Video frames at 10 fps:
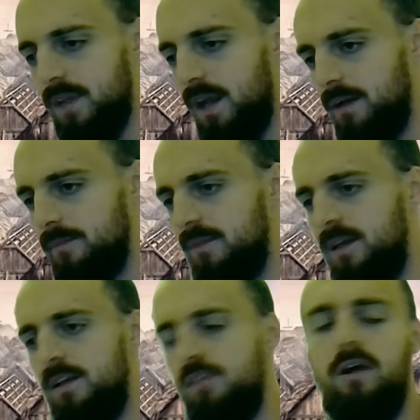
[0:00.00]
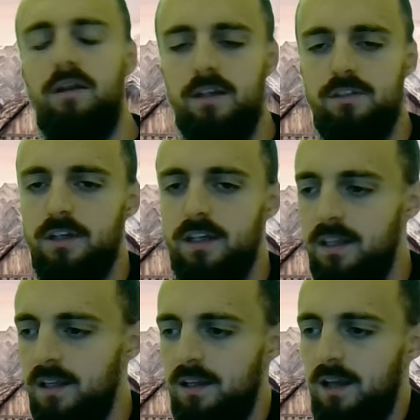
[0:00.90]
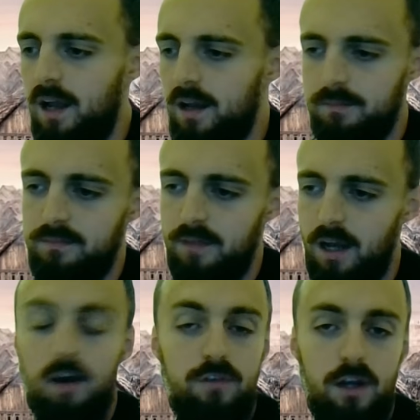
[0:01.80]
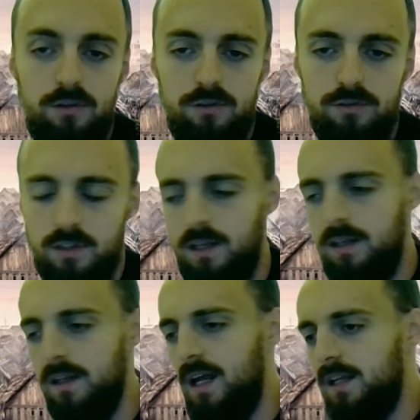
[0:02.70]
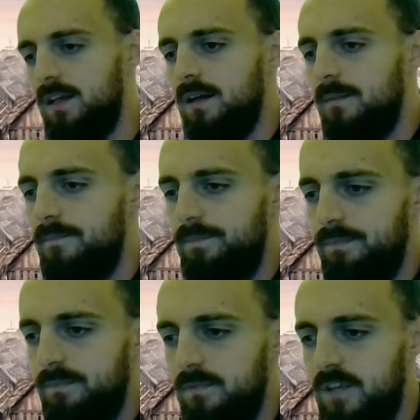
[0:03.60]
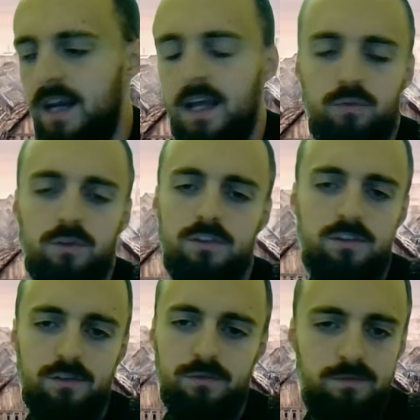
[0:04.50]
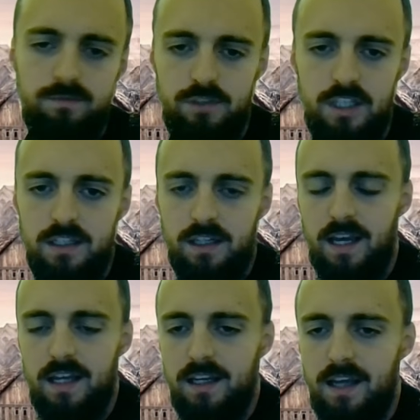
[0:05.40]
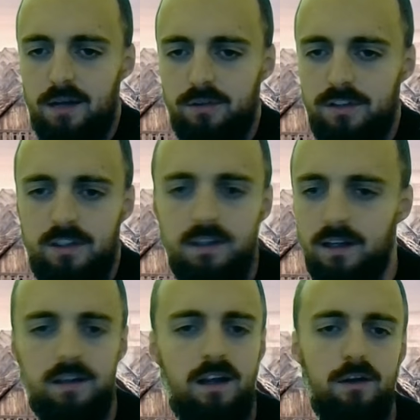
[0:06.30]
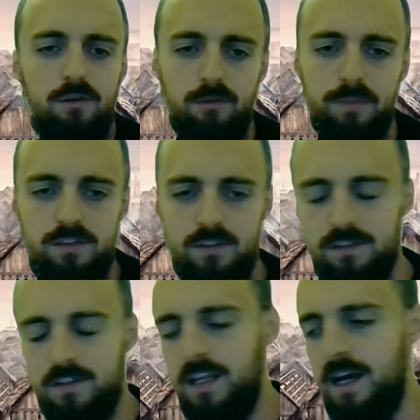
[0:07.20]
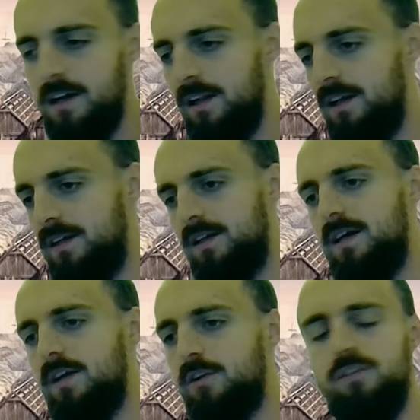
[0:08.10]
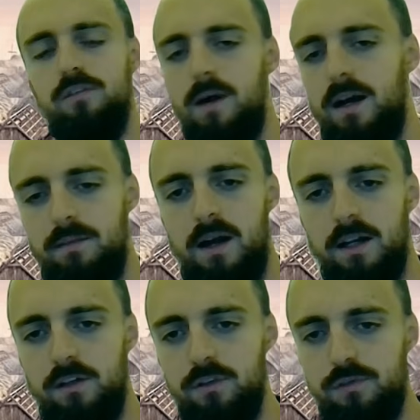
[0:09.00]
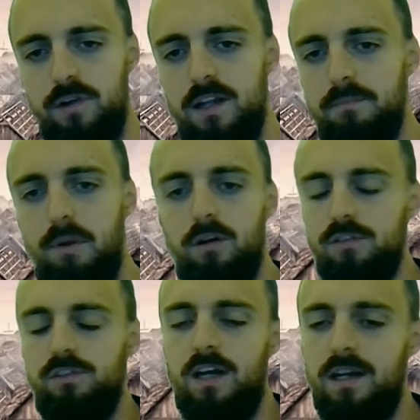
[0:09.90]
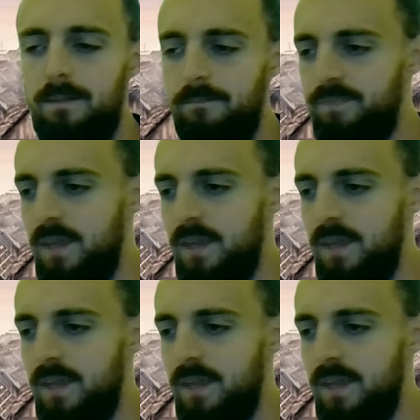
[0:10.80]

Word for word: um, throughout that journey. Um, a lot of locals like um, Dan Edwards of D and K Accounting, a, a, local business in the Isle, and also my my good friend Paul Stein.